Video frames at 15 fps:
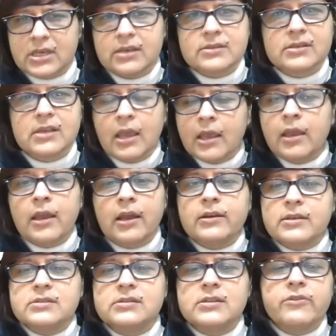Yes,
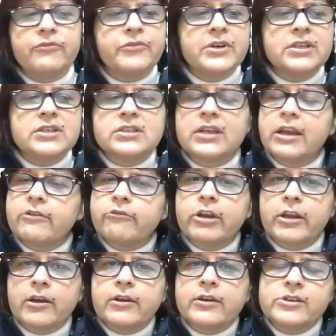it is the first-hand
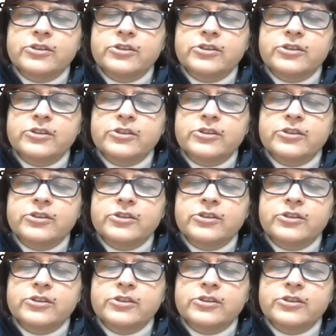written